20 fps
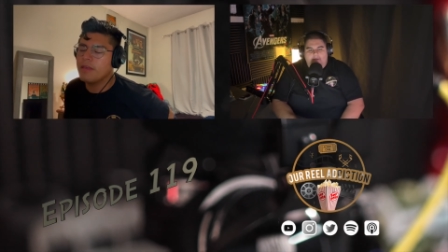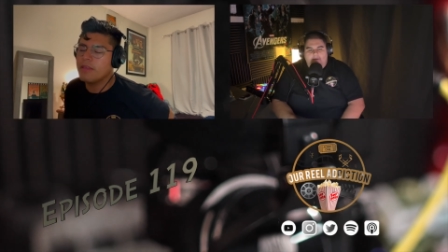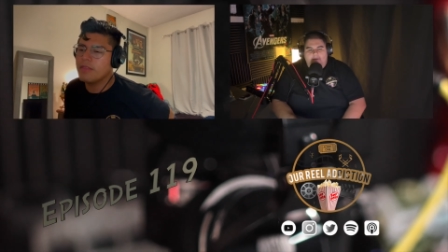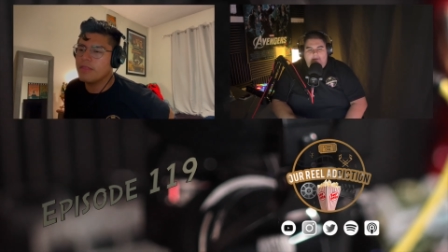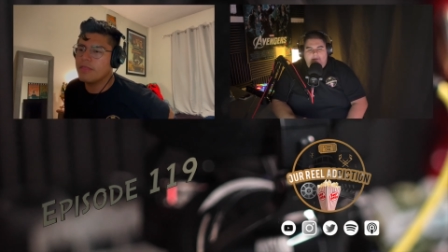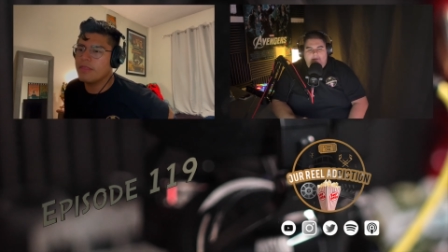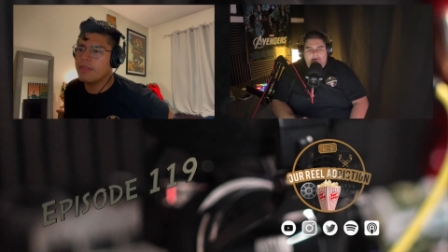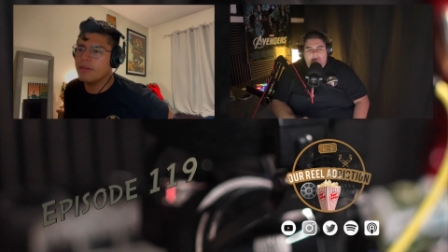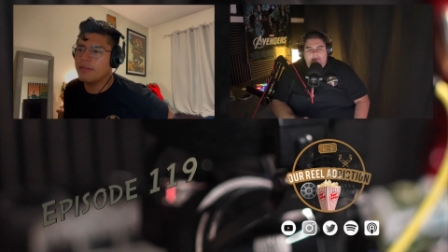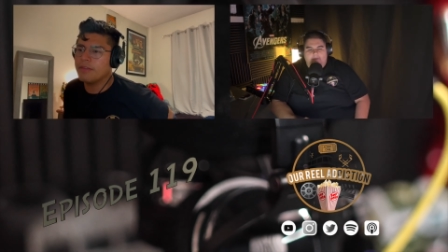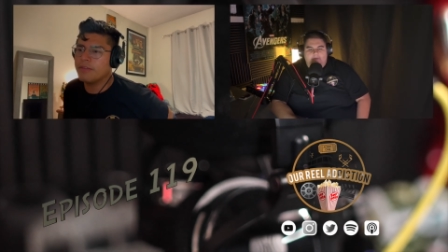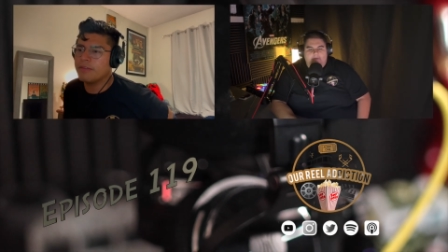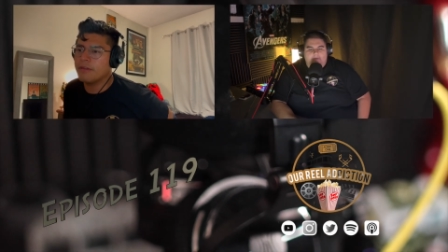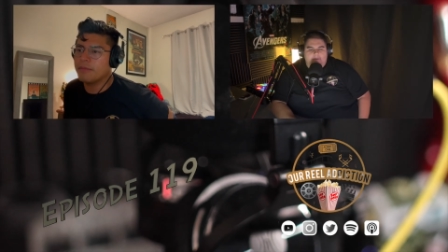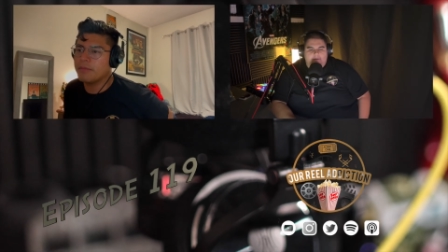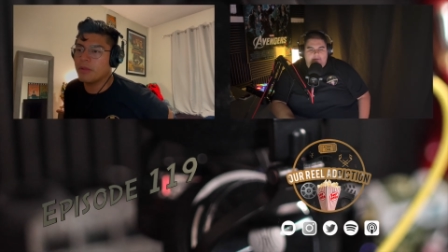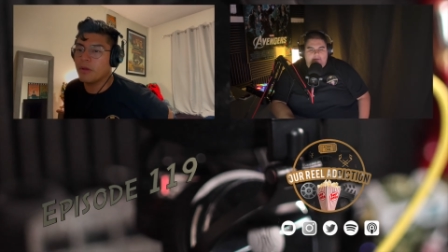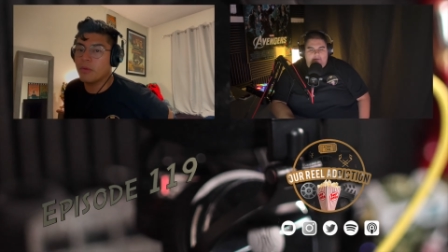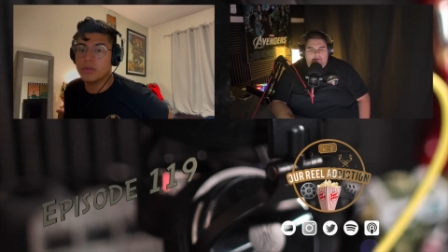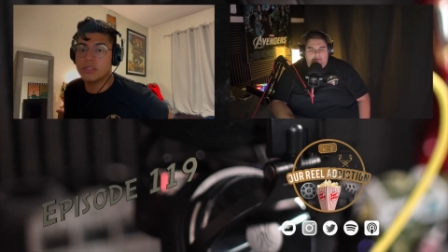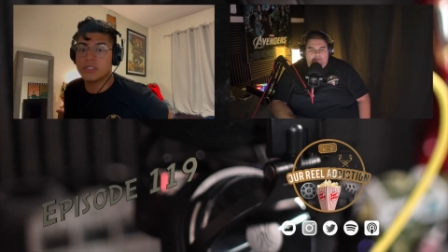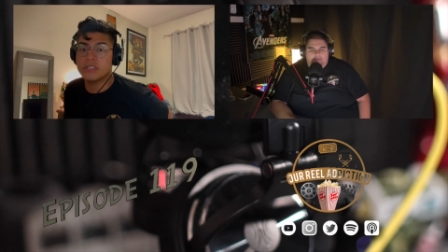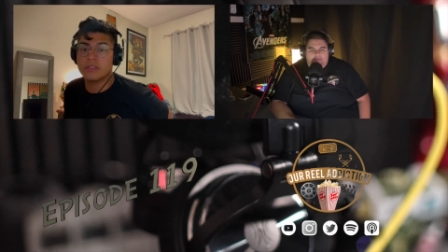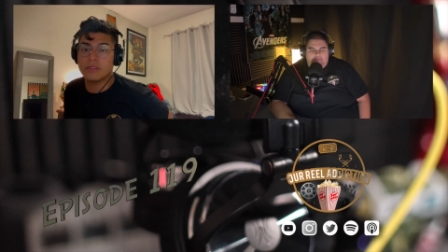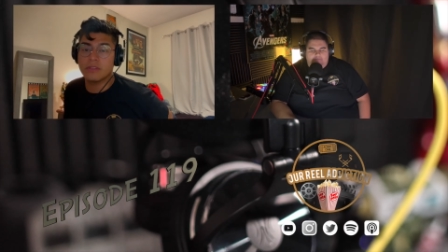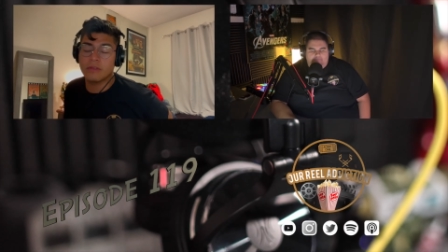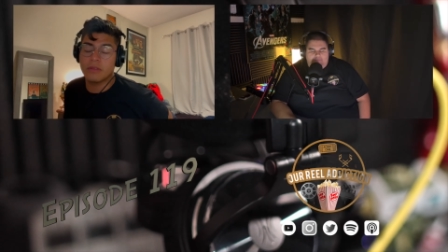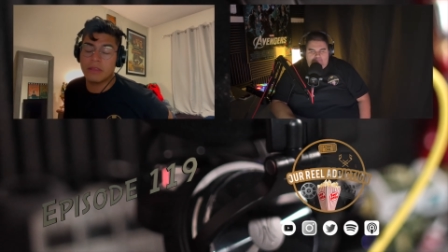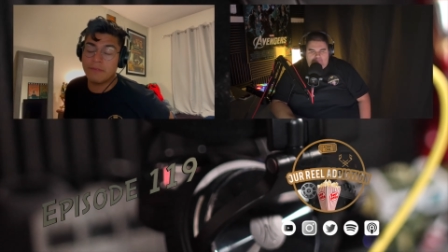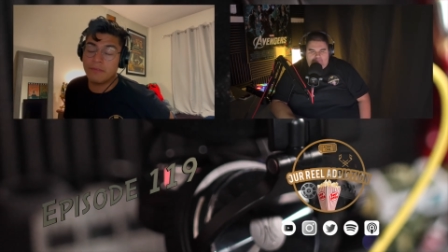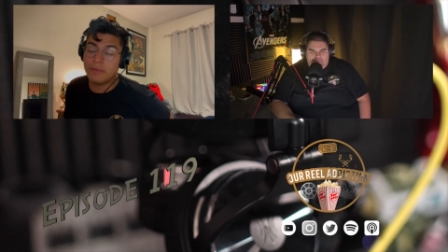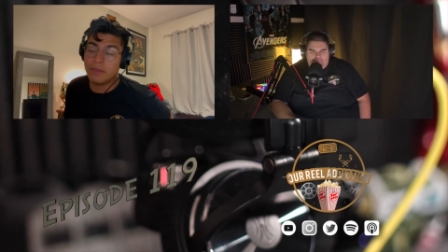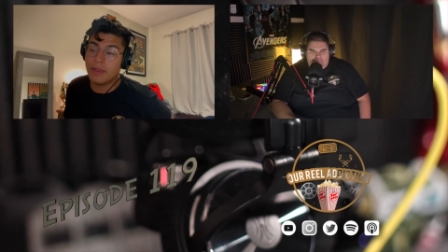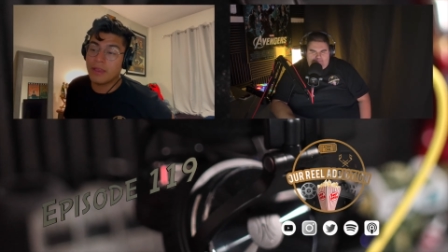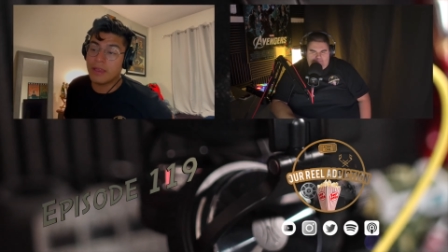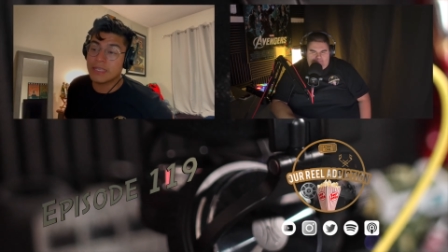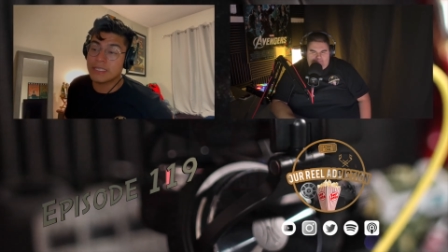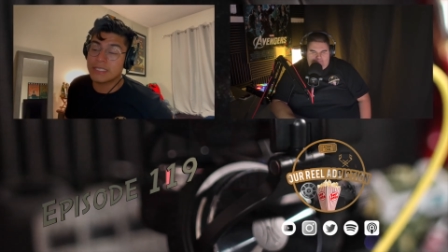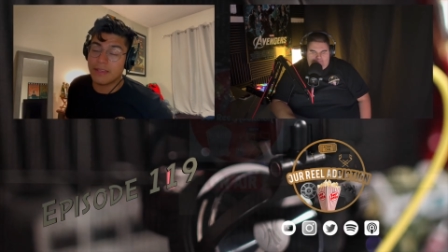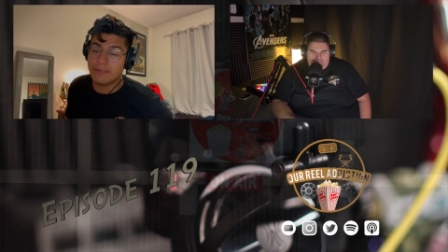the thumbnail, which if you
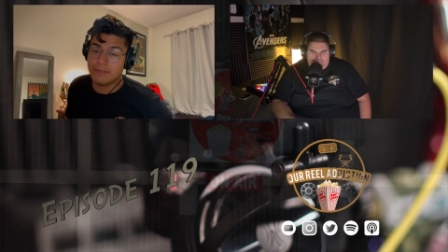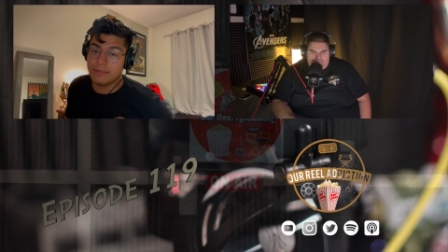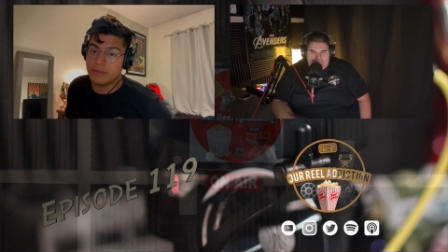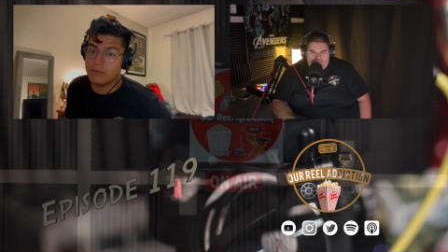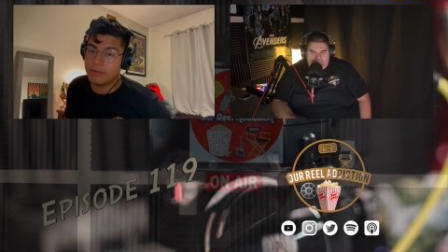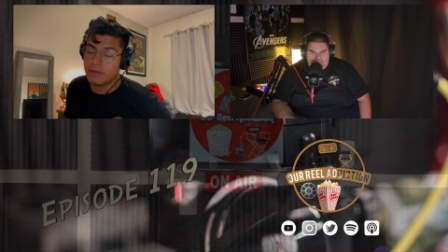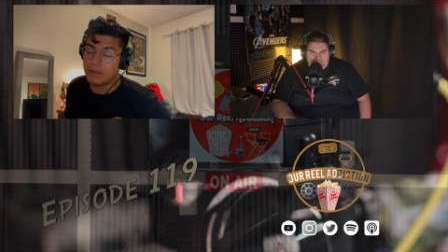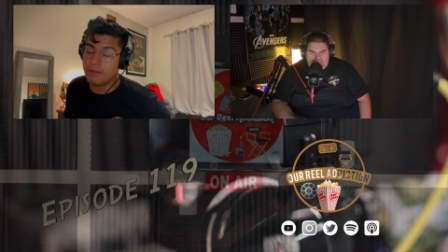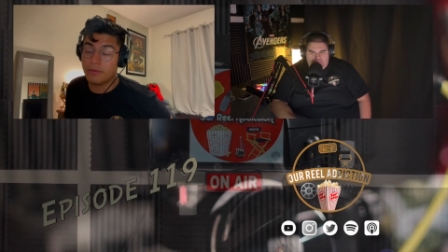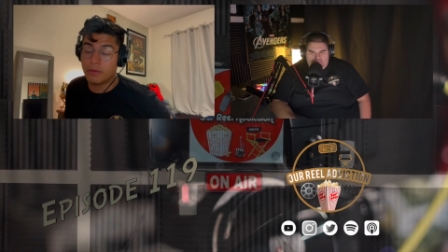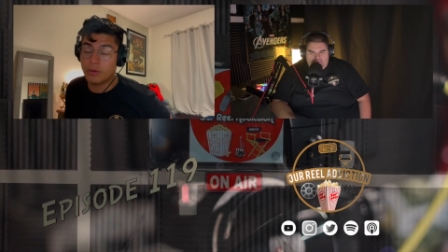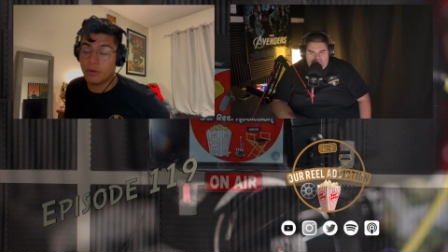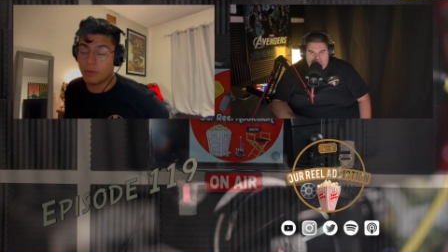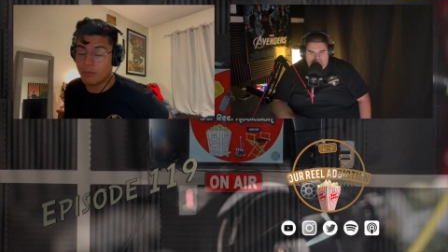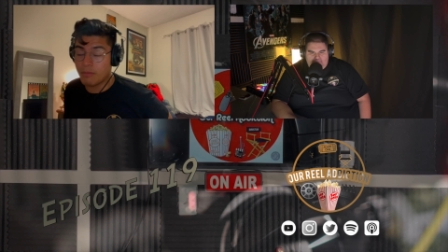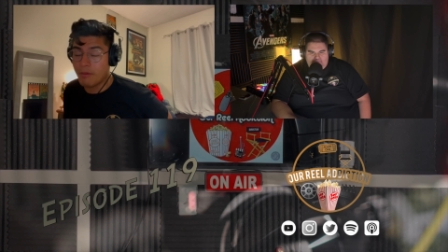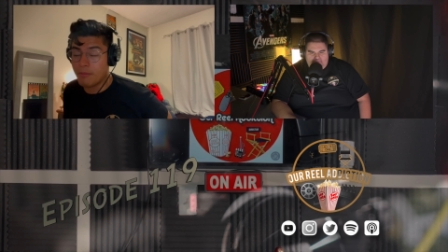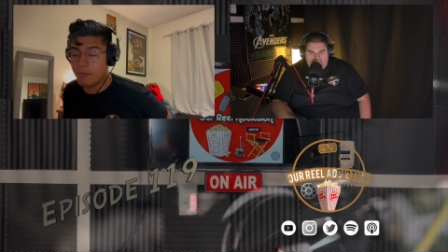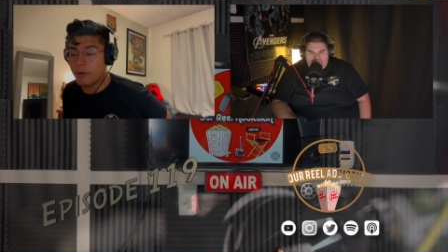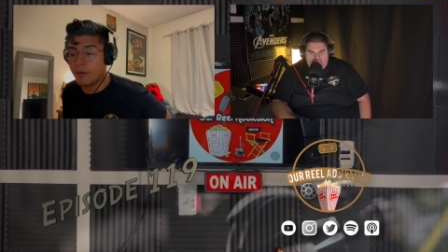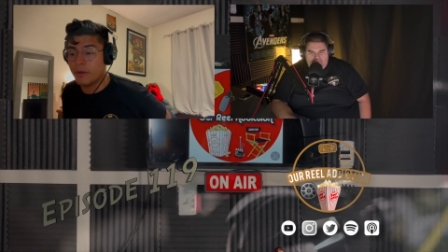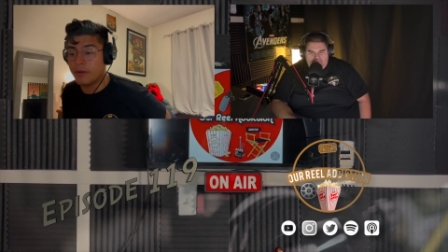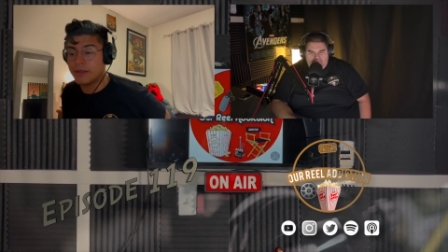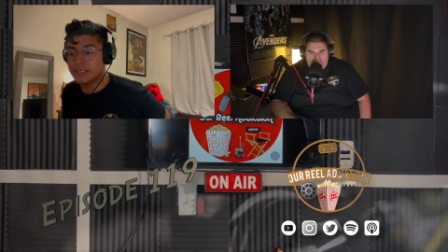don't remember,